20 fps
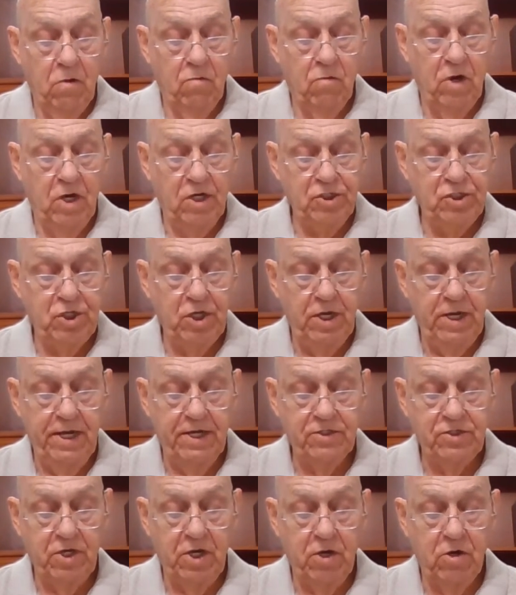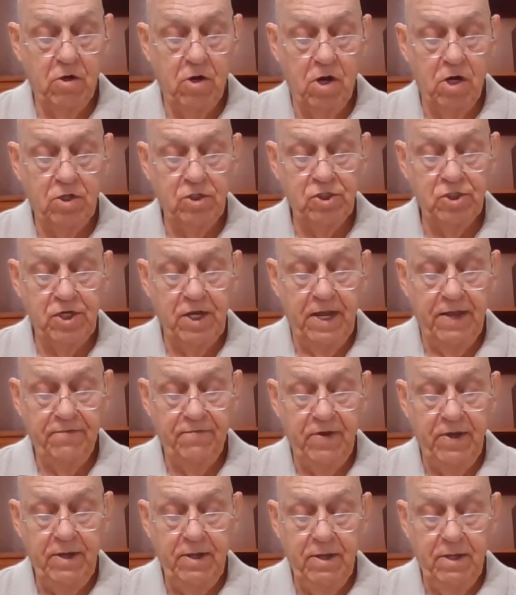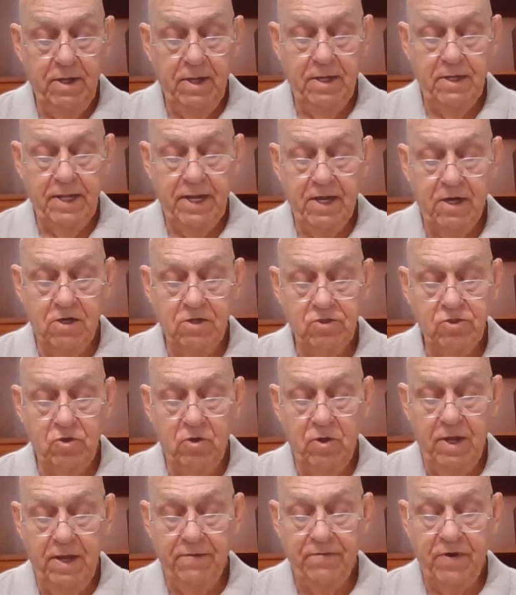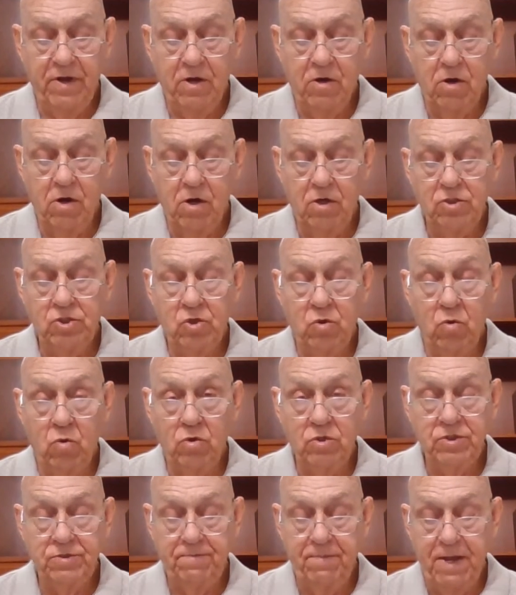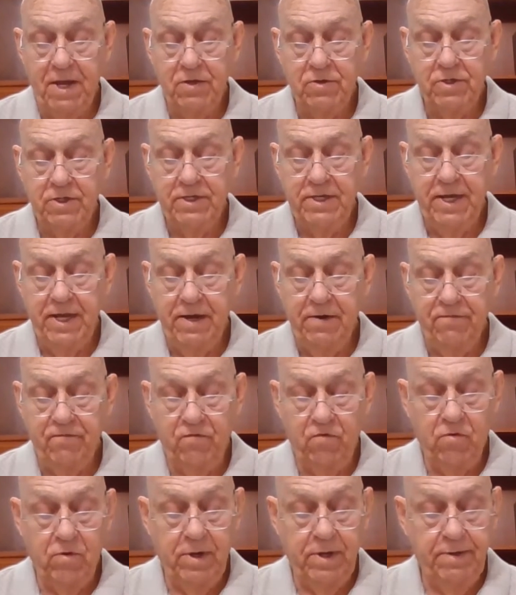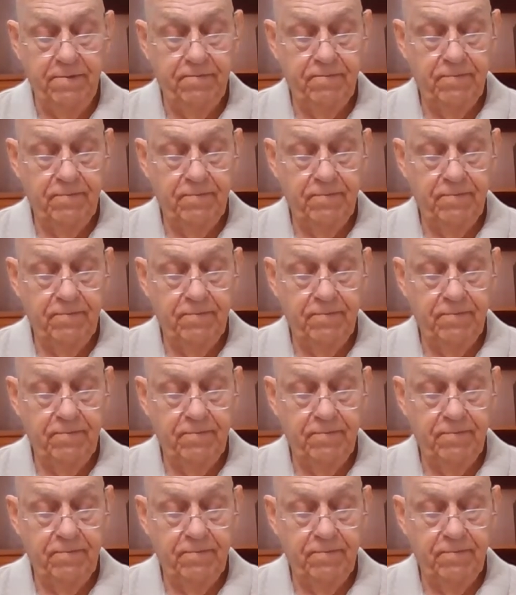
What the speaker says: Russia has a large navy, and they also have a large horse-mounted cavalry.